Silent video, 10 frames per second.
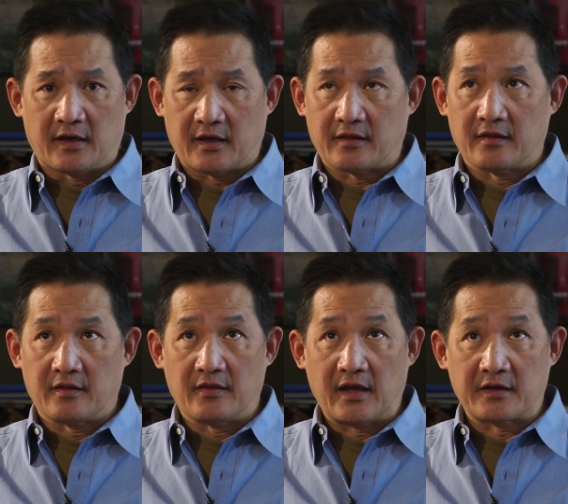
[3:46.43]
at
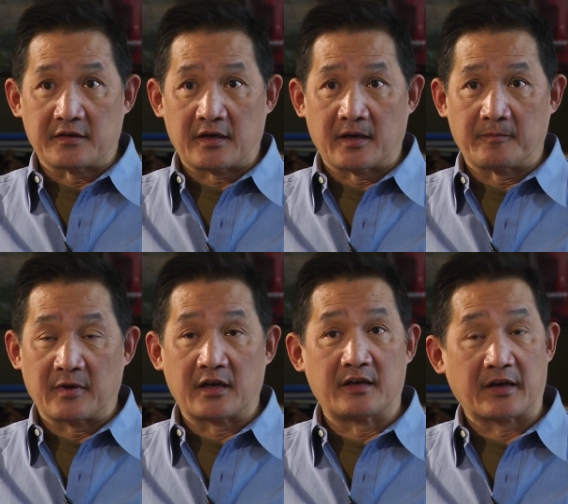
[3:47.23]
that time
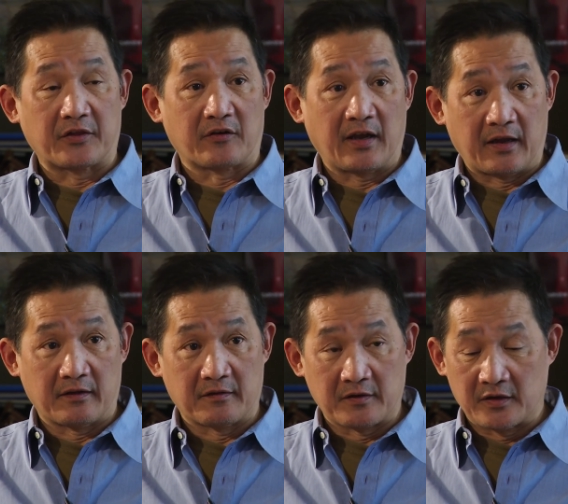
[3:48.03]
got their
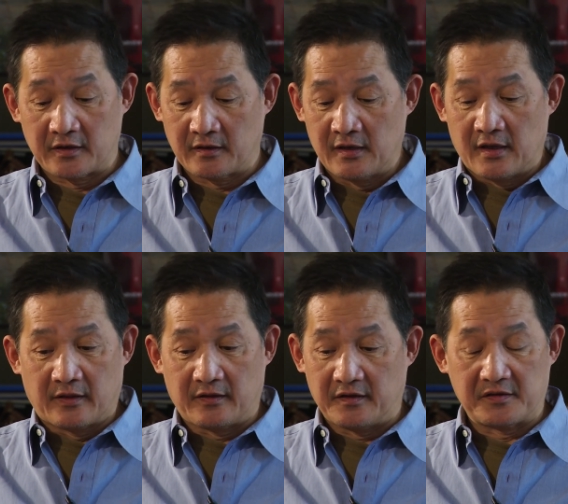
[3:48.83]
hands on
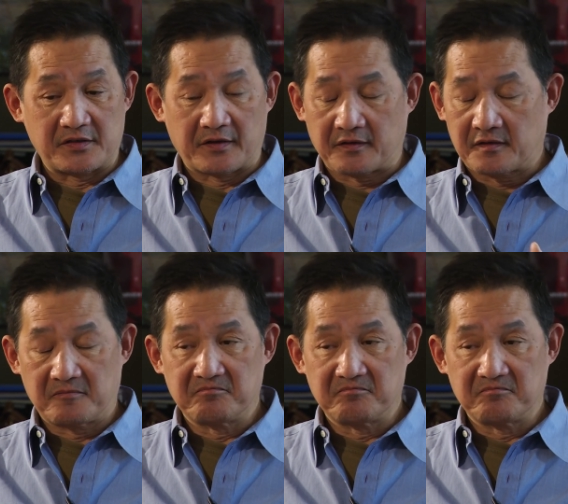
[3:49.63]
these just